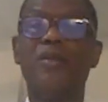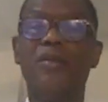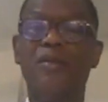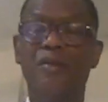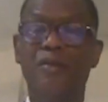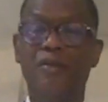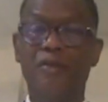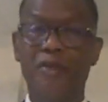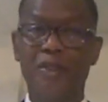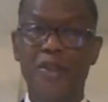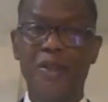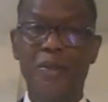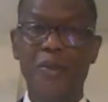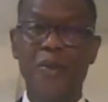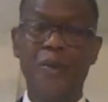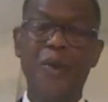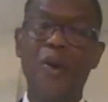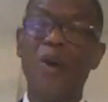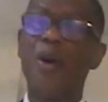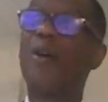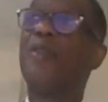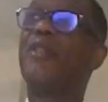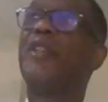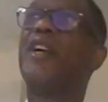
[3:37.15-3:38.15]
view
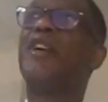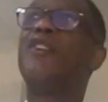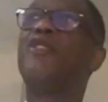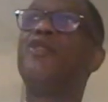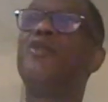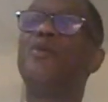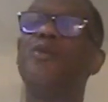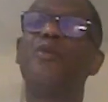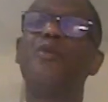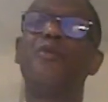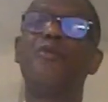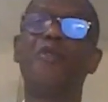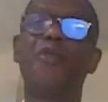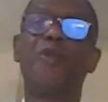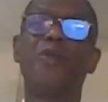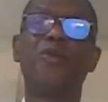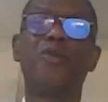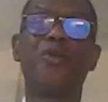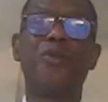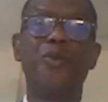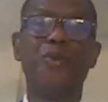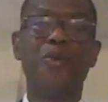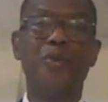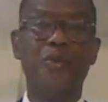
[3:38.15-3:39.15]
or their
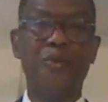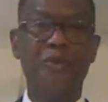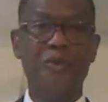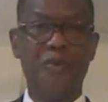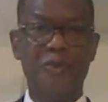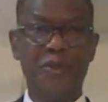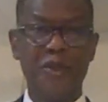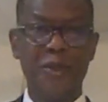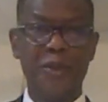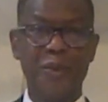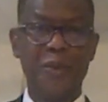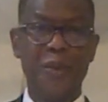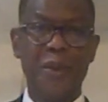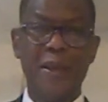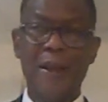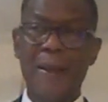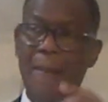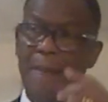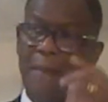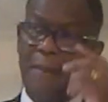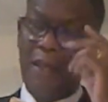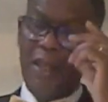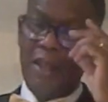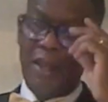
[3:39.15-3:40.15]
universal view.
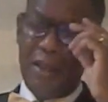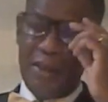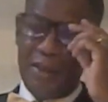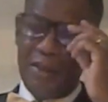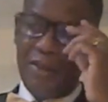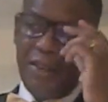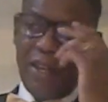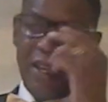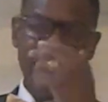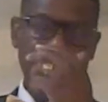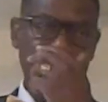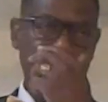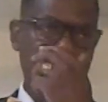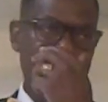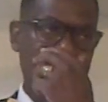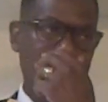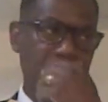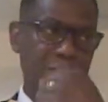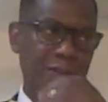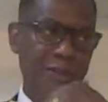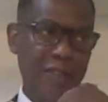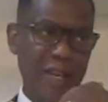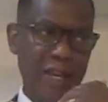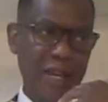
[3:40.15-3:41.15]
That's
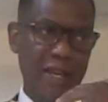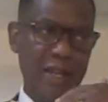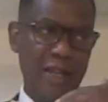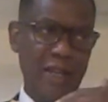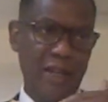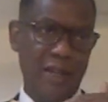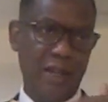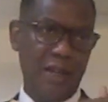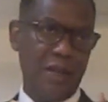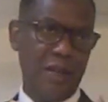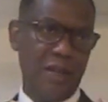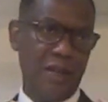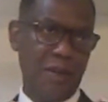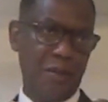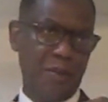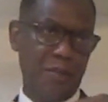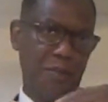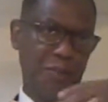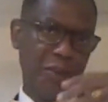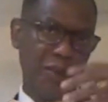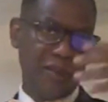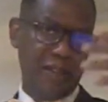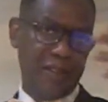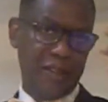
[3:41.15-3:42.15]
how they
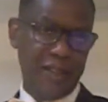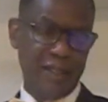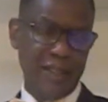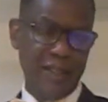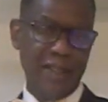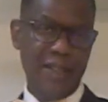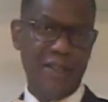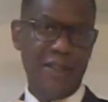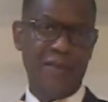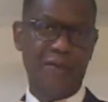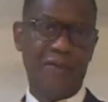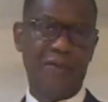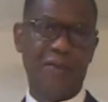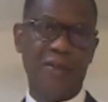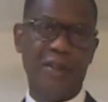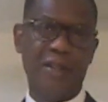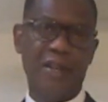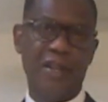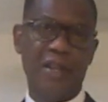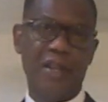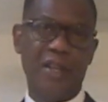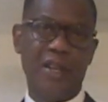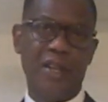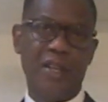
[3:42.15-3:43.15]
perceive
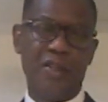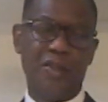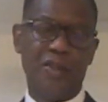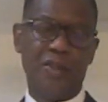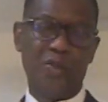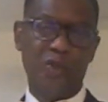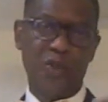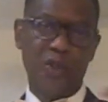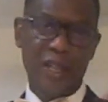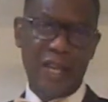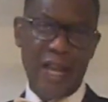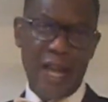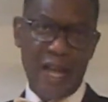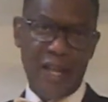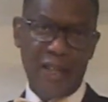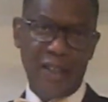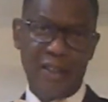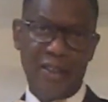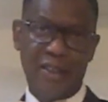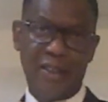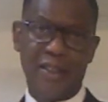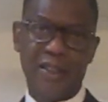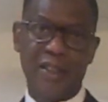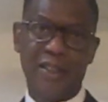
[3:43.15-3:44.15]
the
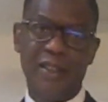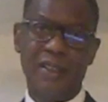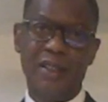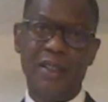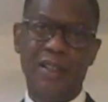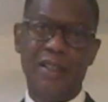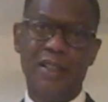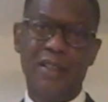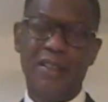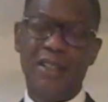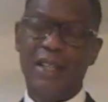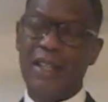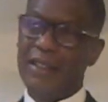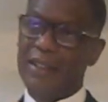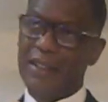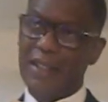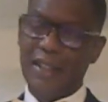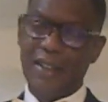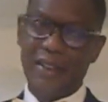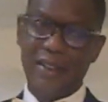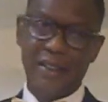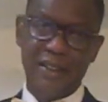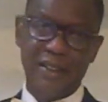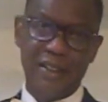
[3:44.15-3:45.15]
reality that they
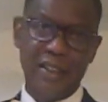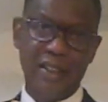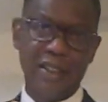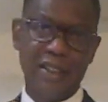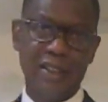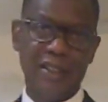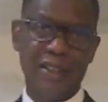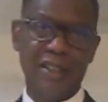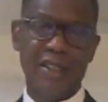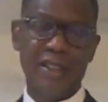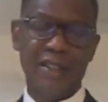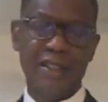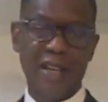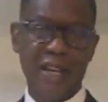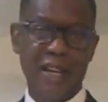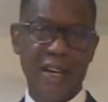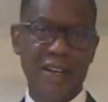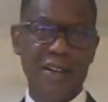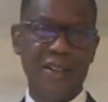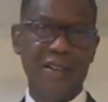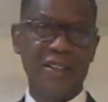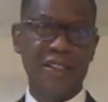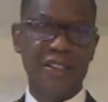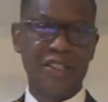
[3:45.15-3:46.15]
see and
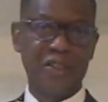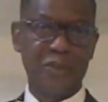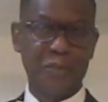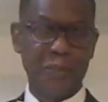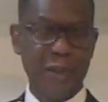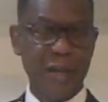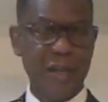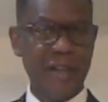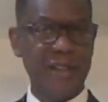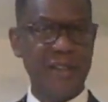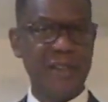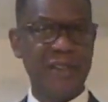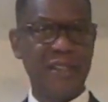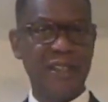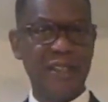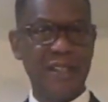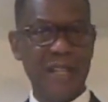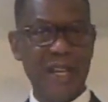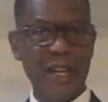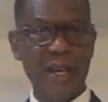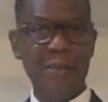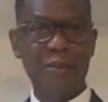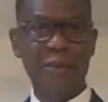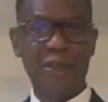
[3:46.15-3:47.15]
hear and experience in
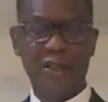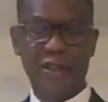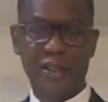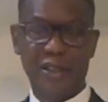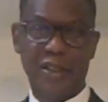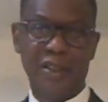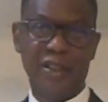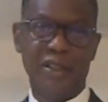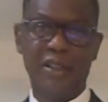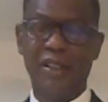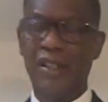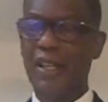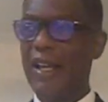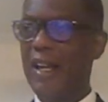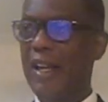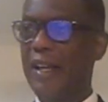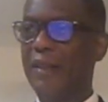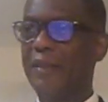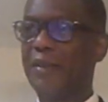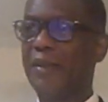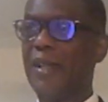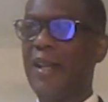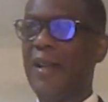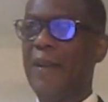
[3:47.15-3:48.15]
their particular
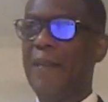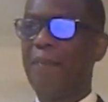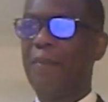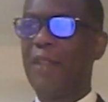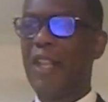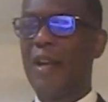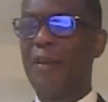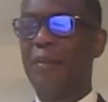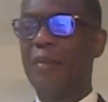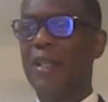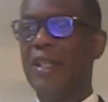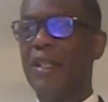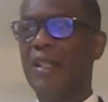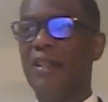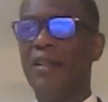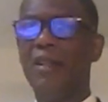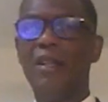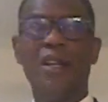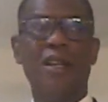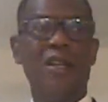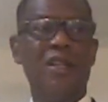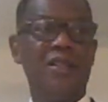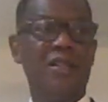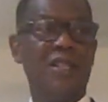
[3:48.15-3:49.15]
lives. Now, I mean,
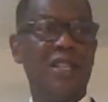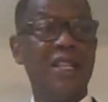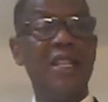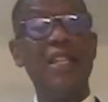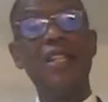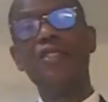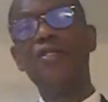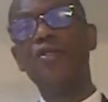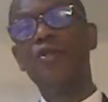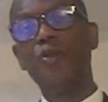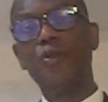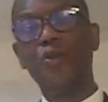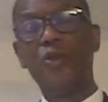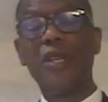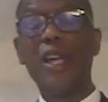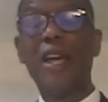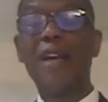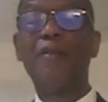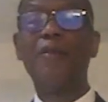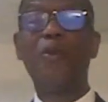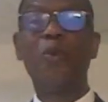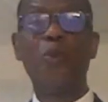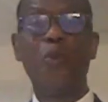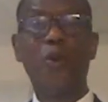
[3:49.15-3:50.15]
the Hindus
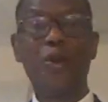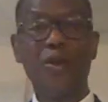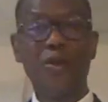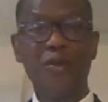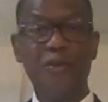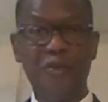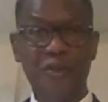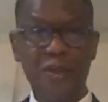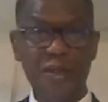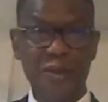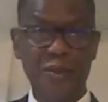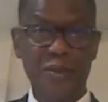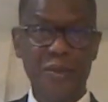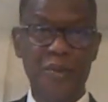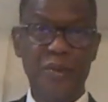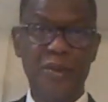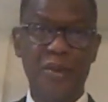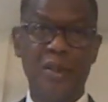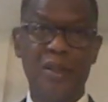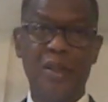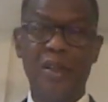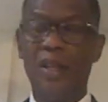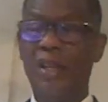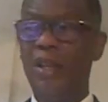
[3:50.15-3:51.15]
have a world view.
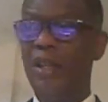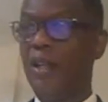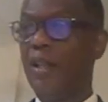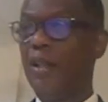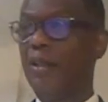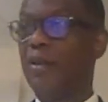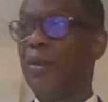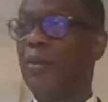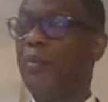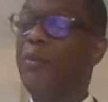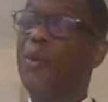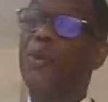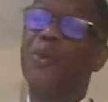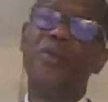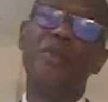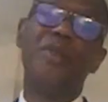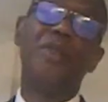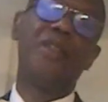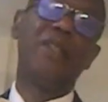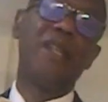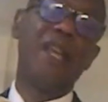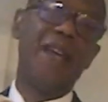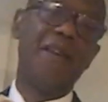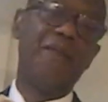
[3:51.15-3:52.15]
The
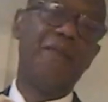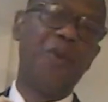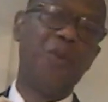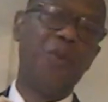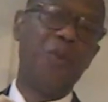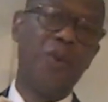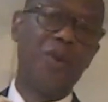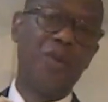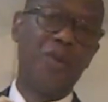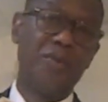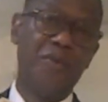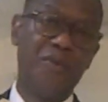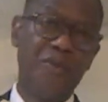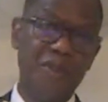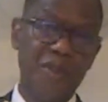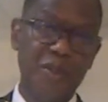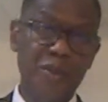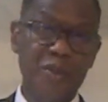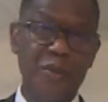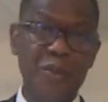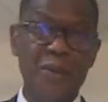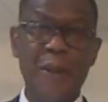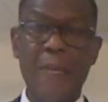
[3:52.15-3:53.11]
Buddhists have a world view.